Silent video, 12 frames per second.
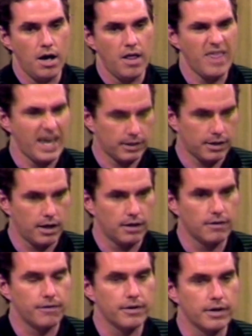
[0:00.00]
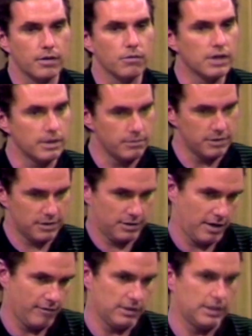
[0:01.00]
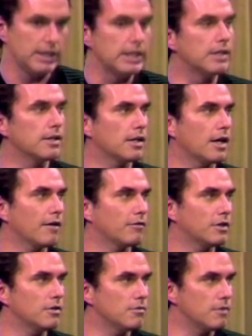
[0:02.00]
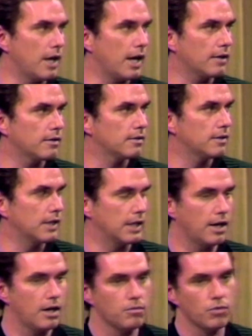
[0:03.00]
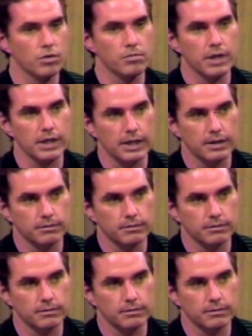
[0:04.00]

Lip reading: That kind of thing. When he was 17, he didn't have to do that, and he got more money.